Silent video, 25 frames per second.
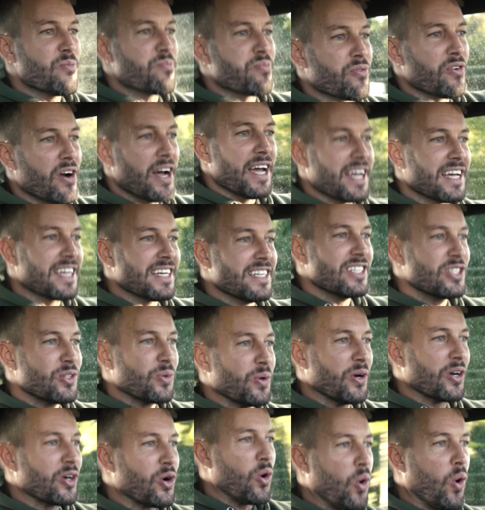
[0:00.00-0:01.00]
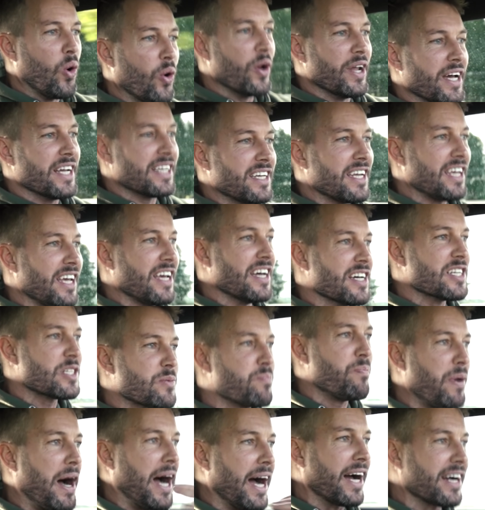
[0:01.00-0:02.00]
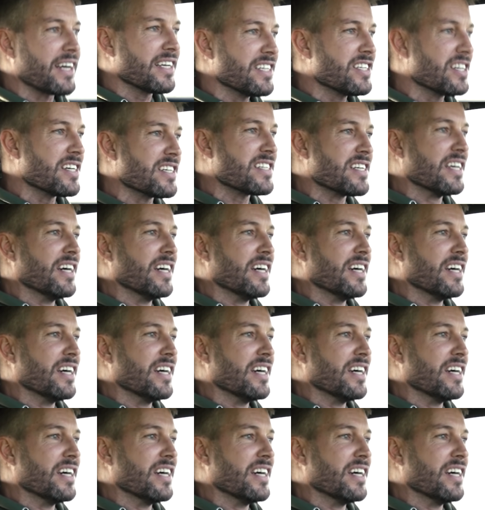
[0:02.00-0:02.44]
brake into a corner, it gears back, just